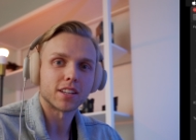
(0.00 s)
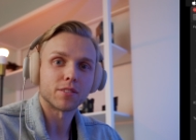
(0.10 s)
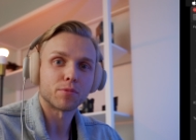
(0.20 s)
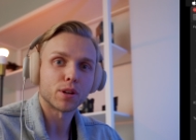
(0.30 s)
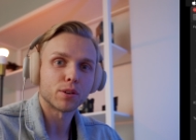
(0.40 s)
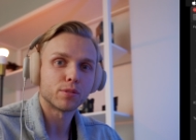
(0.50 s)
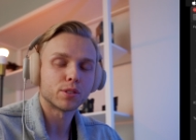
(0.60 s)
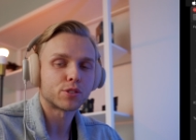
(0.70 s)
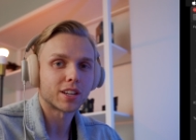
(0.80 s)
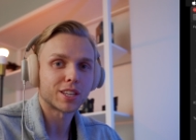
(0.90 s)
down the road, so
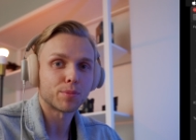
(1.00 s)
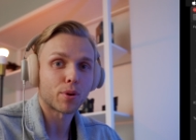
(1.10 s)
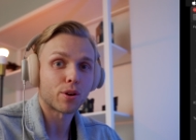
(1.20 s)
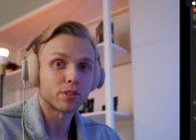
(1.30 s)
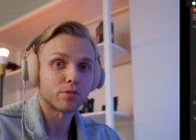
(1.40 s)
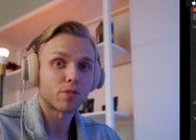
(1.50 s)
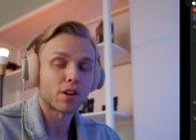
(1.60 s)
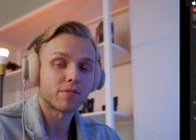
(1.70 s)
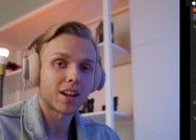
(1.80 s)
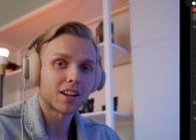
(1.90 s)
try and keep all your raw
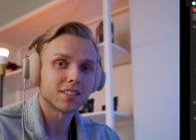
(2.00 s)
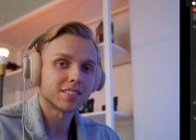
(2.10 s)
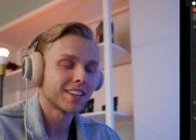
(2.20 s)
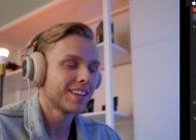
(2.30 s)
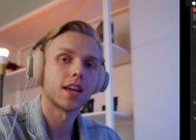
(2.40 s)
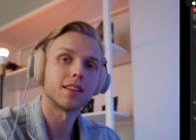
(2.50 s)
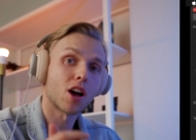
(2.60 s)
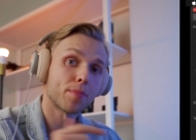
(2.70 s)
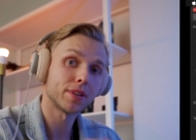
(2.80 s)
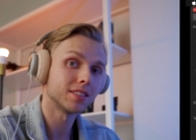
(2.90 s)
files. And then
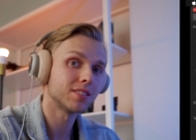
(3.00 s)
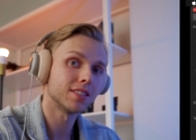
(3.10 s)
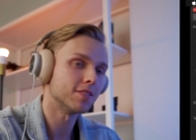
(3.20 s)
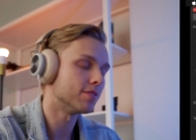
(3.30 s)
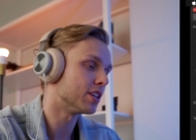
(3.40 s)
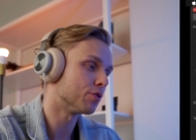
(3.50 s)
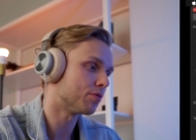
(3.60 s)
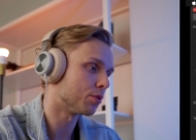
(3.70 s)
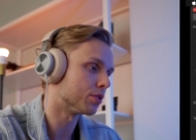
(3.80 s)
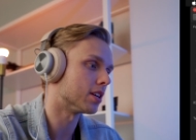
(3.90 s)
hopping into the video
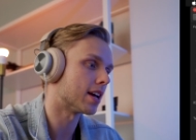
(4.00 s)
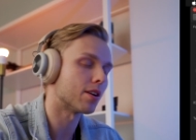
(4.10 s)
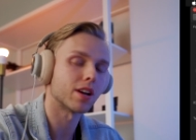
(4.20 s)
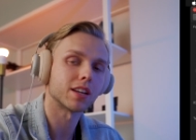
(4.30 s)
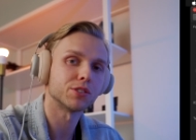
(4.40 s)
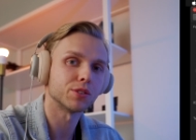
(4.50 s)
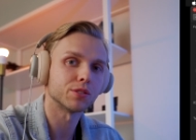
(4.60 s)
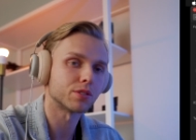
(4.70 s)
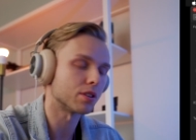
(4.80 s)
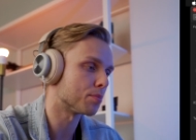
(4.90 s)
folder now, I can show you
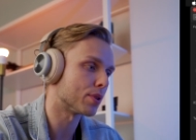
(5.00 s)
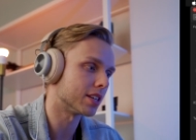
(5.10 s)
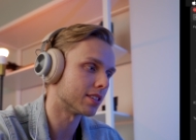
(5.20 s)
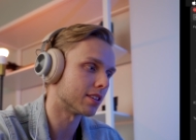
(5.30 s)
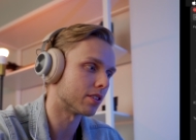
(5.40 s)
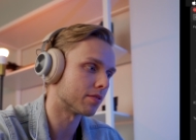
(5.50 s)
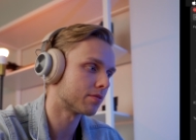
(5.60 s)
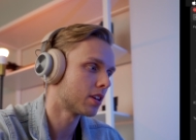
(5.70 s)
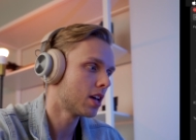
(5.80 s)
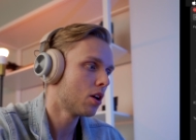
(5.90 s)
sort of the breakdown of
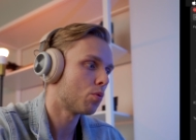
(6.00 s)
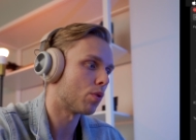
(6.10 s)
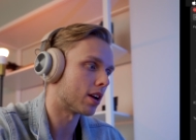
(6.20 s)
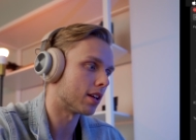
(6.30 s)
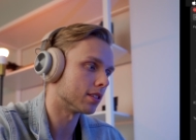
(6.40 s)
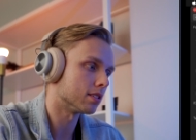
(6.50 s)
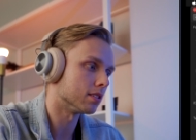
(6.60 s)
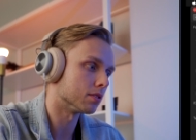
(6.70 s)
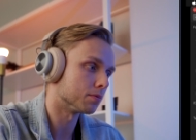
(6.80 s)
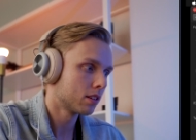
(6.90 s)
what I like to
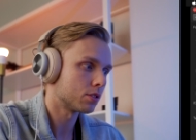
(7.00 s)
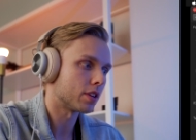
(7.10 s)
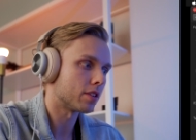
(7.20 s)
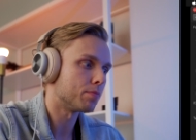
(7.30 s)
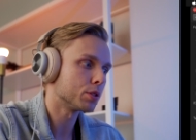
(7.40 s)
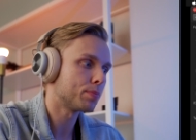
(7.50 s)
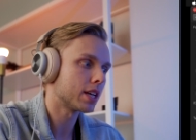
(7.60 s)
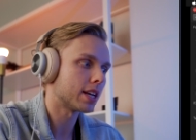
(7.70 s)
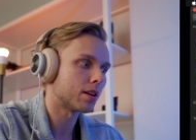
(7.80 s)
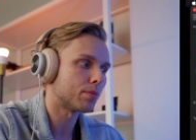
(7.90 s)
do. So if you have multiple
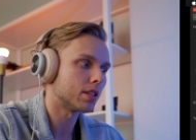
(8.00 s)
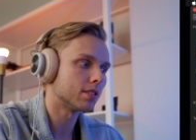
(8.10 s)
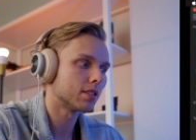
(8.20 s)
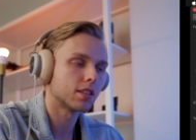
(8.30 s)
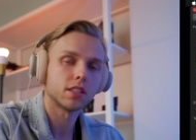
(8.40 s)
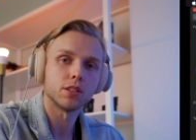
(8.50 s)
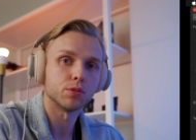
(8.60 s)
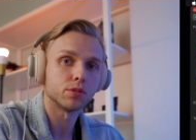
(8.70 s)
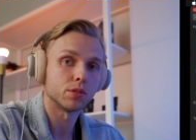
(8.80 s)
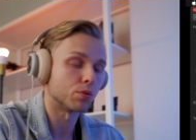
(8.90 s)
cameras,
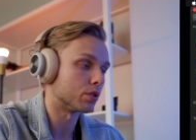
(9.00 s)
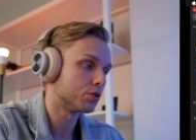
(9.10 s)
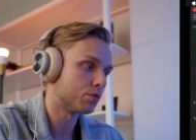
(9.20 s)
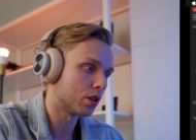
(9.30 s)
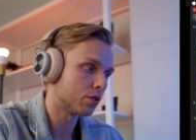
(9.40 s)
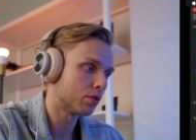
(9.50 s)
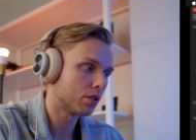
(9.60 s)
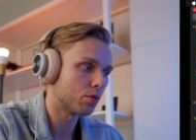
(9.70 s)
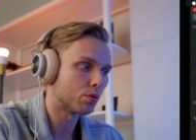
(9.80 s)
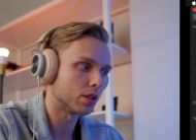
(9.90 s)
use your drone
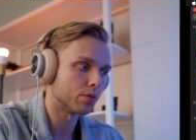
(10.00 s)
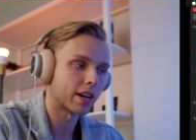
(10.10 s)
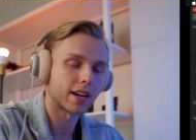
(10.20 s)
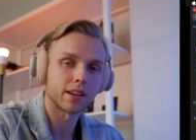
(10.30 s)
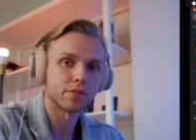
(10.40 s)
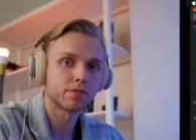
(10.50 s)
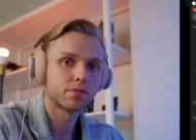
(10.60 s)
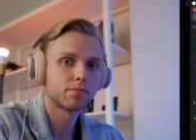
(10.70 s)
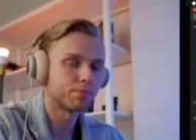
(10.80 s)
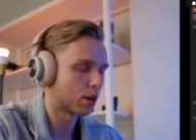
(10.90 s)
or you have
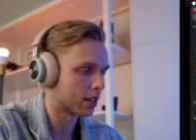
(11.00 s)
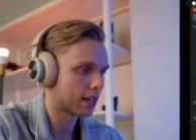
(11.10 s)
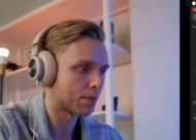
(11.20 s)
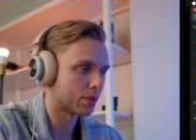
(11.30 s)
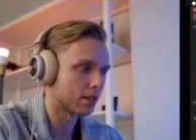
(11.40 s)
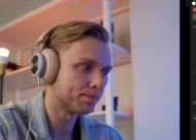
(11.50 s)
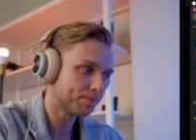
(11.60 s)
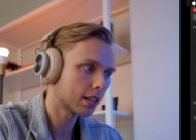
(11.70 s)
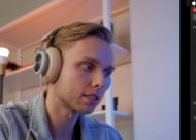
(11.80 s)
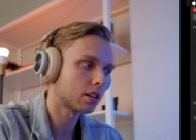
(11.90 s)
Marc camera.
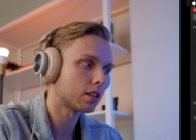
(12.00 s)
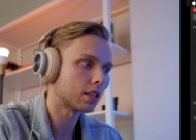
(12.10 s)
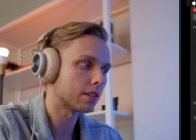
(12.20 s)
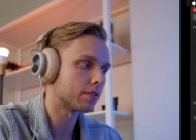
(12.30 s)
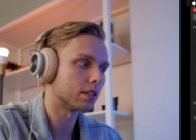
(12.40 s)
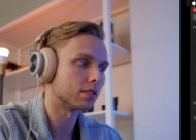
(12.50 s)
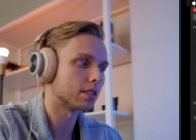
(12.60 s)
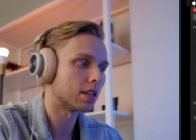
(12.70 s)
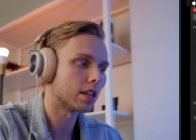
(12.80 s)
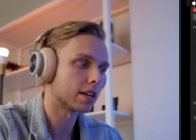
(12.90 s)
I like to call it if there's
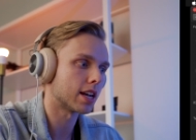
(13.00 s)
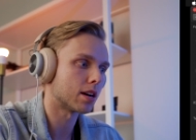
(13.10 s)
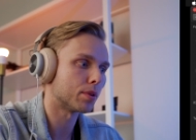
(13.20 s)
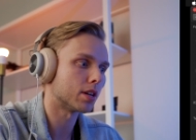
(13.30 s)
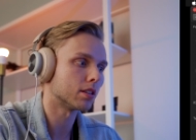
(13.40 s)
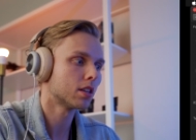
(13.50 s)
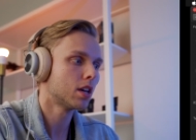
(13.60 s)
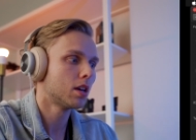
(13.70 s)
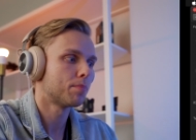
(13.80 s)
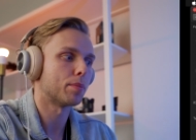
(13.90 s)
another camera.
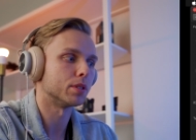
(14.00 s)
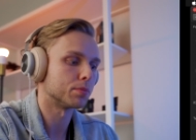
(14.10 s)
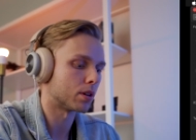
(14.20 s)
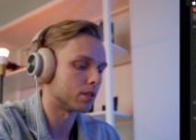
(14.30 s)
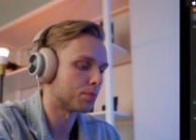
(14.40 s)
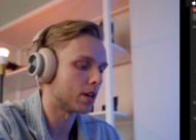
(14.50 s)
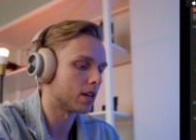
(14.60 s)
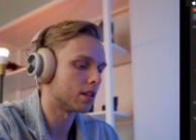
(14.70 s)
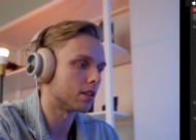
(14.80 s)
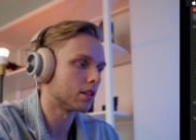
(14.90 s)
My business partner is
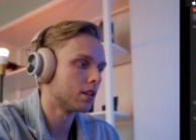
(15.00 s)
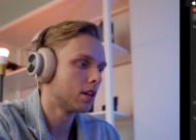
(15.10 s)
Braden.